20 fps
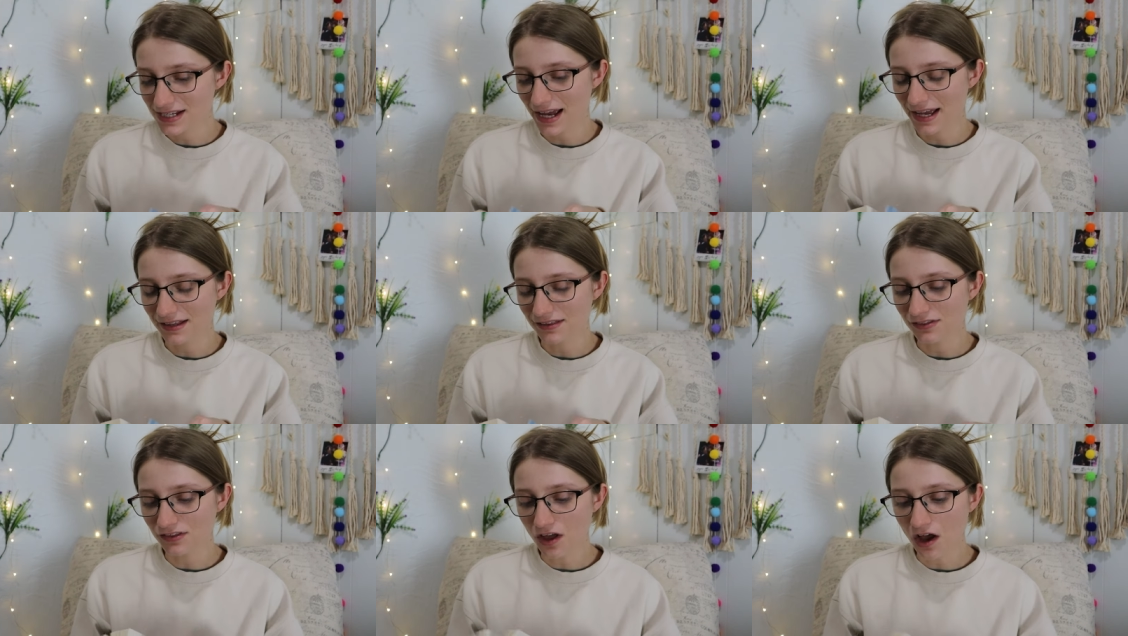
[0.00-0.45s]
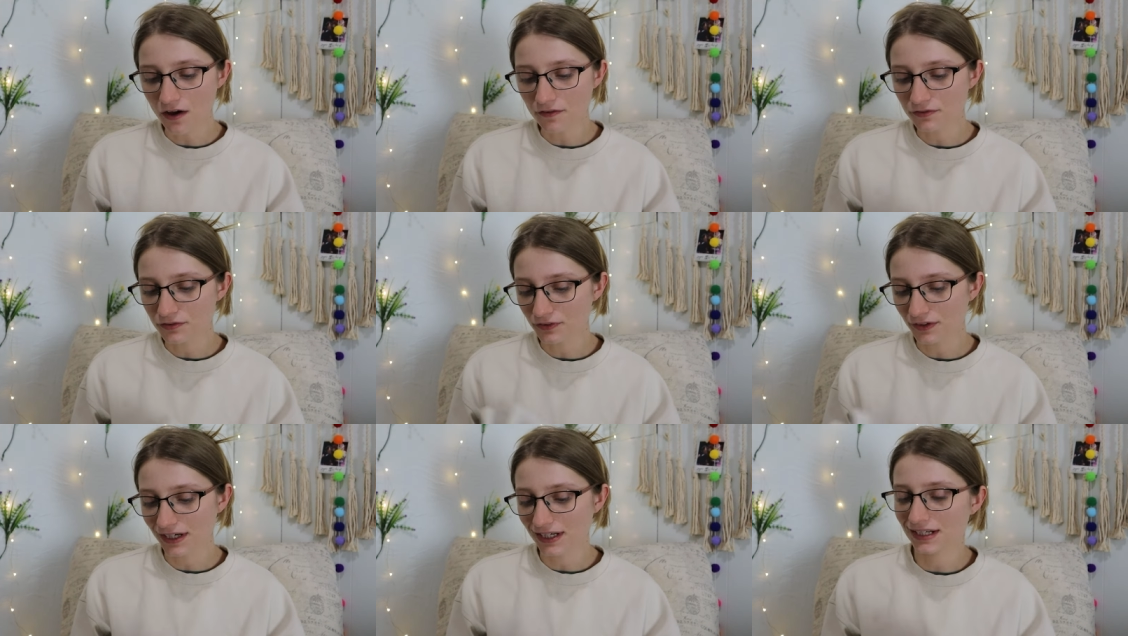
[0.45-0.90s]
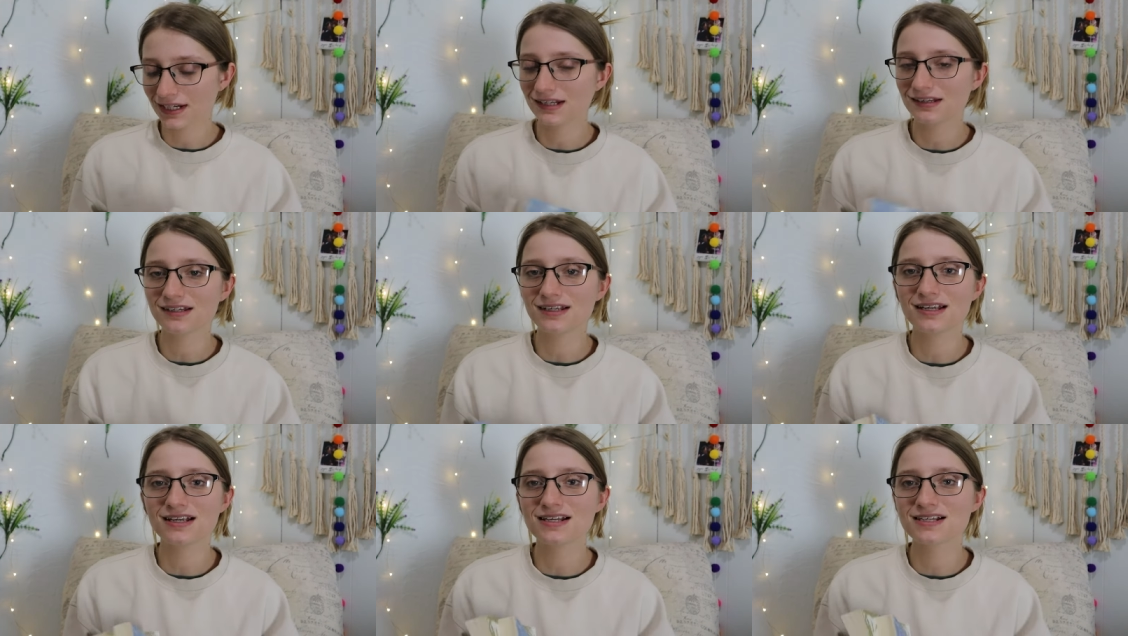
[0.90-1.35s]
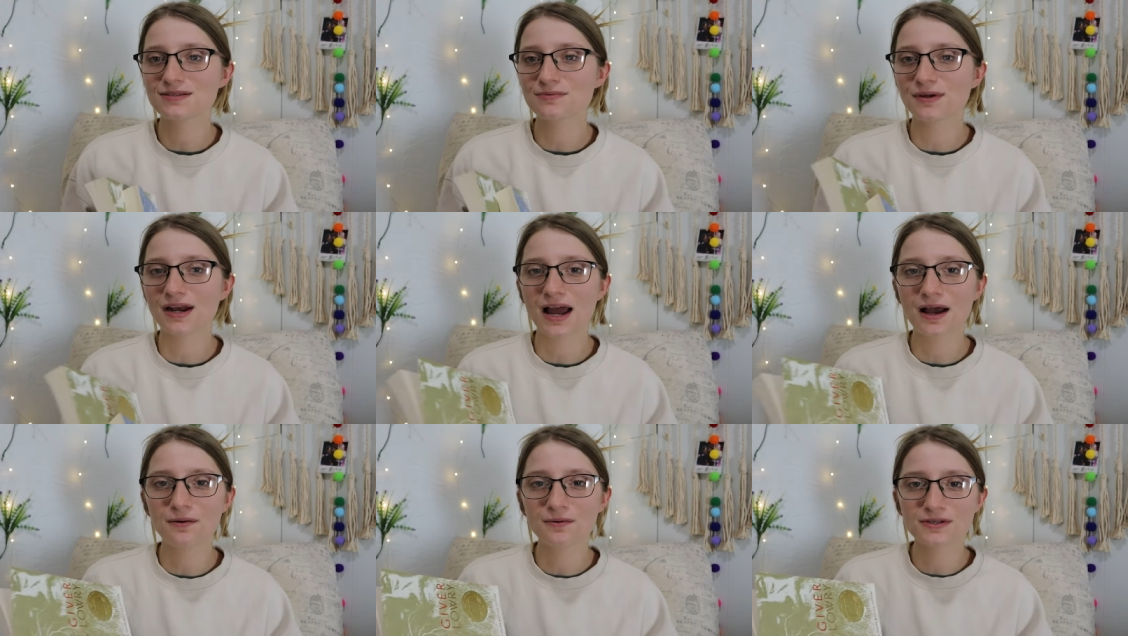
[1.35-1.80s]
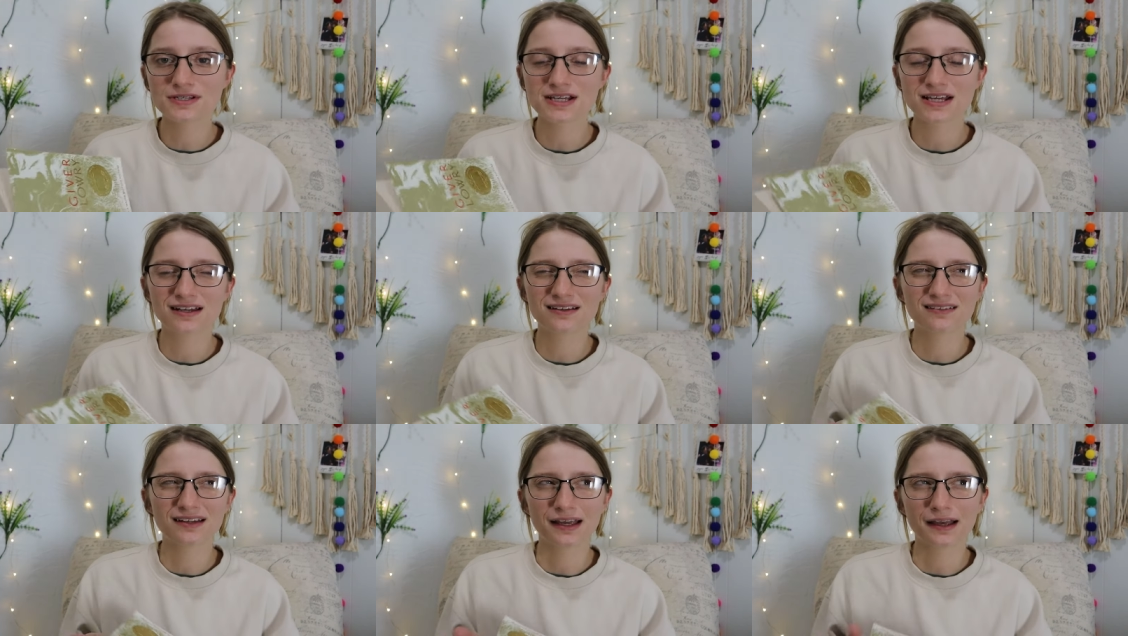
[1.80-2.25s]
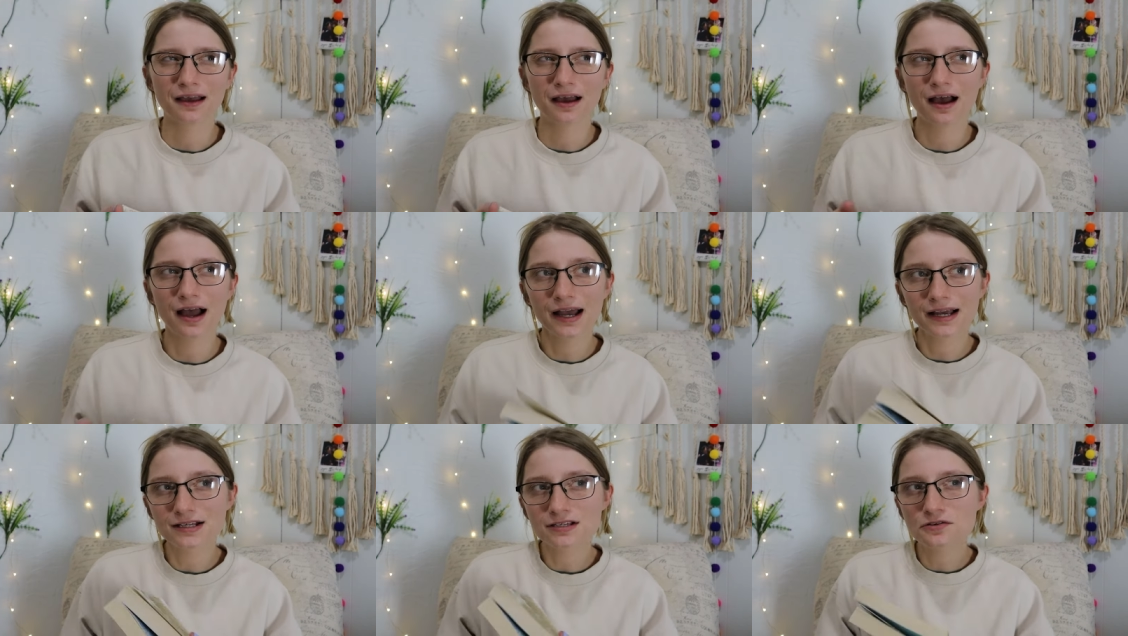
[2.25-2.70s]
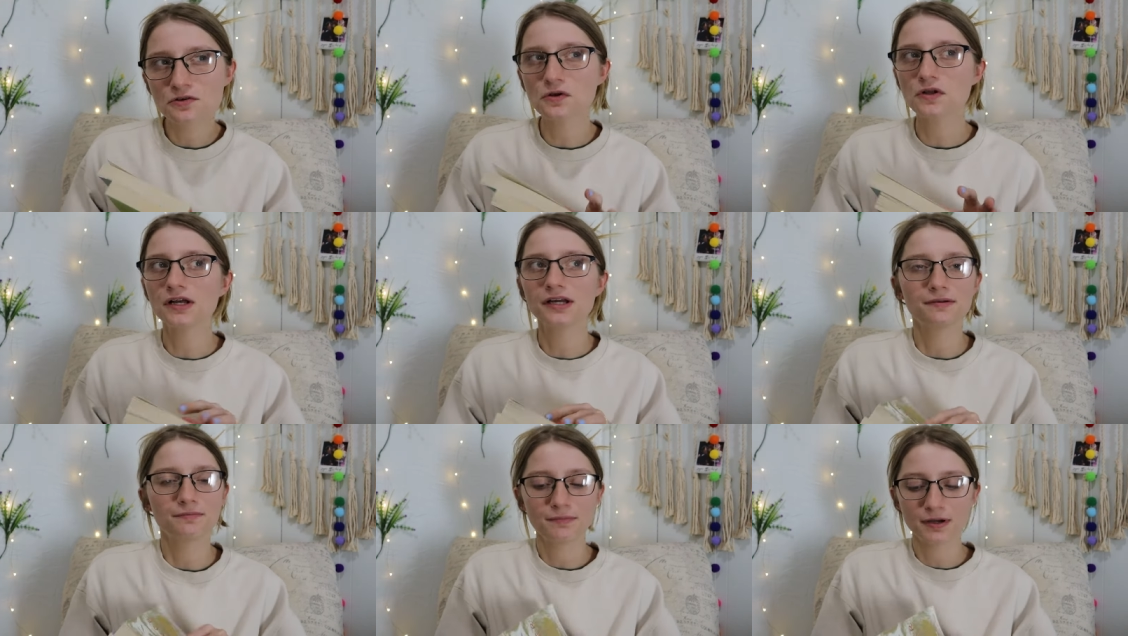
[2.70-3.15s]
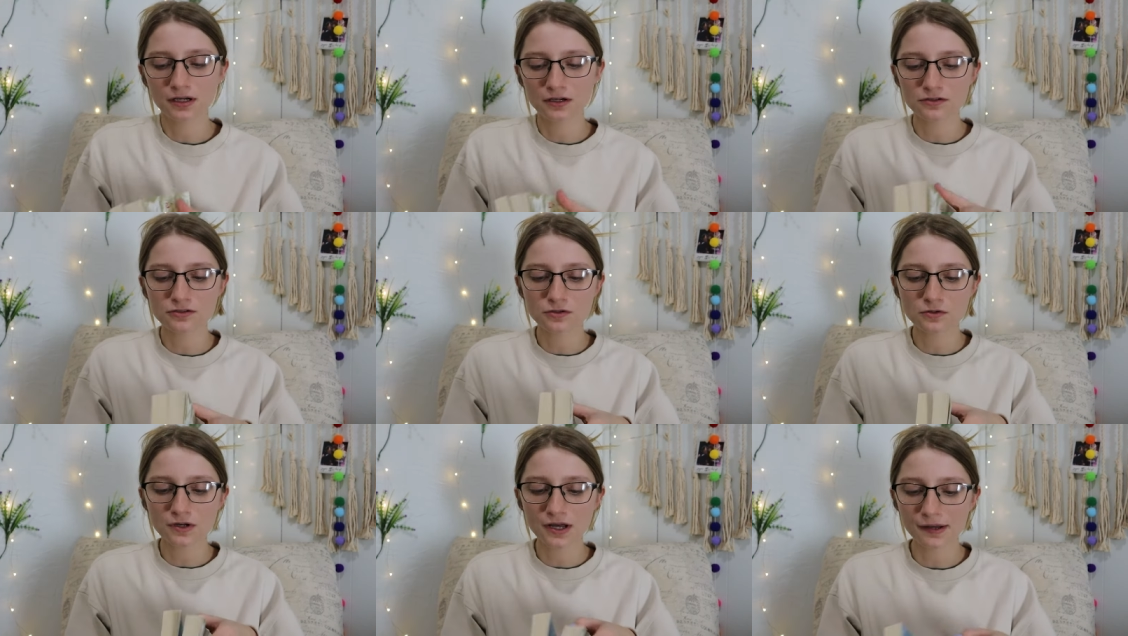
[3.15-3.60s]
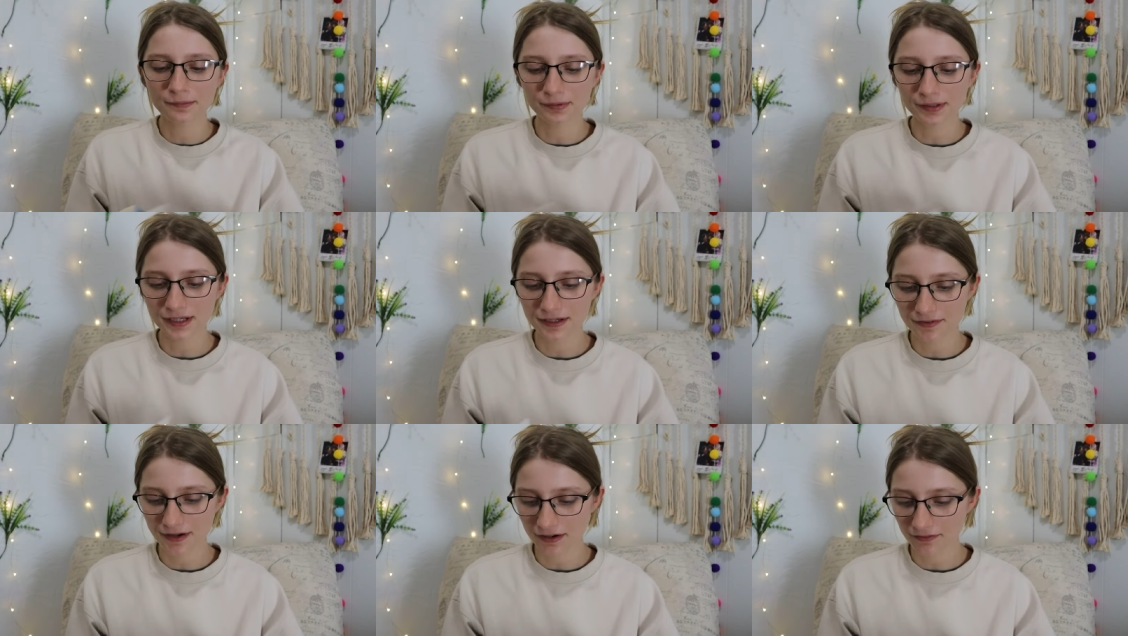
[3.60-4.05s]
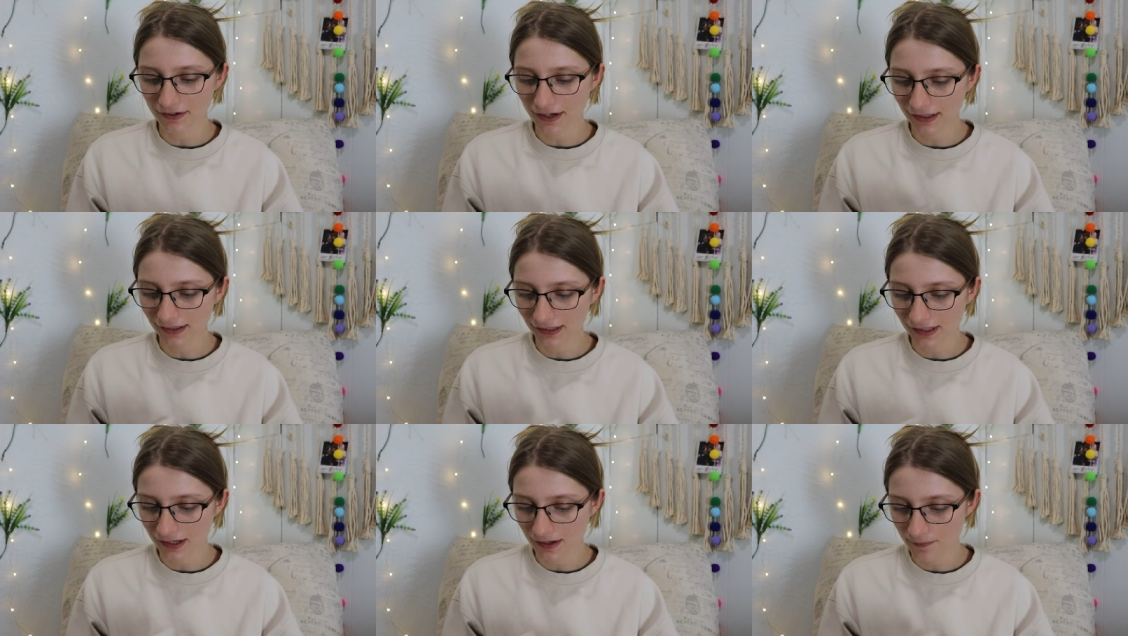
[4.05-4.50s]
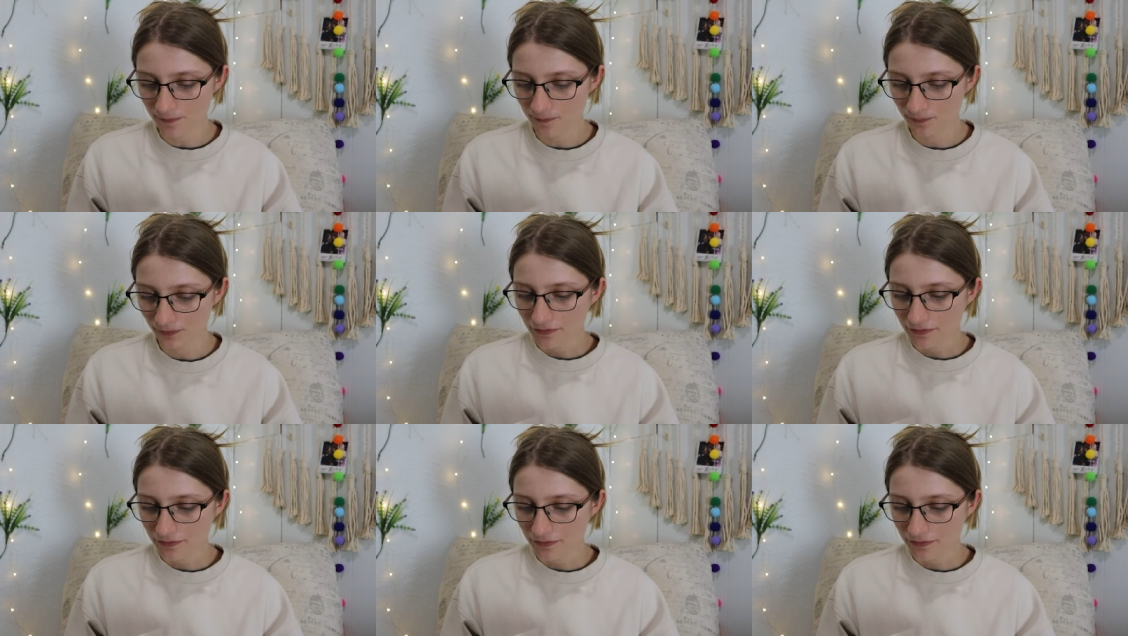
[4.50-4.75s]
I loved reading these when I was in like high school and middle school, I believe I read them.